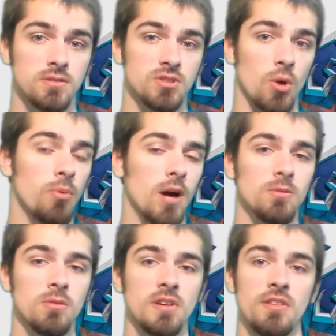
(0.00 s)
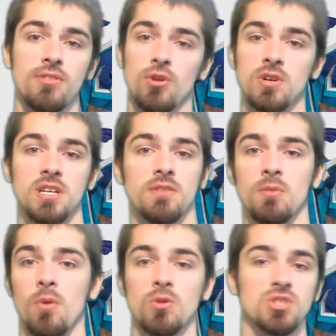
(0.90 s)
So probably 30 of
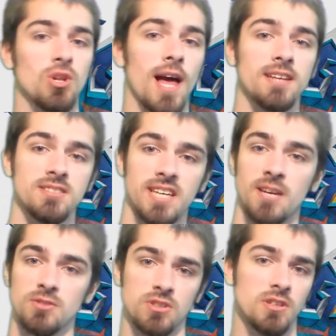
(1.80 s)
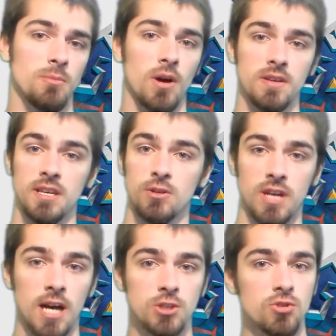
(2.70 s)
the most classic games. You're going to probably get your
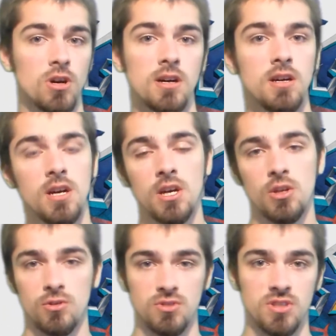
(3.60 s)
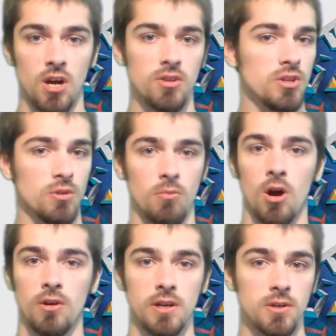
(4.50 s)
Contra, your Zelda, your
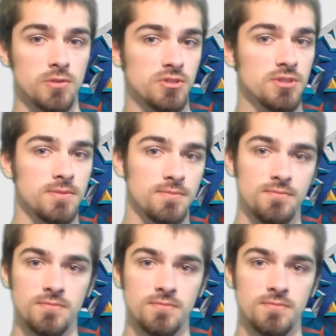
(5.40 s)
Marios.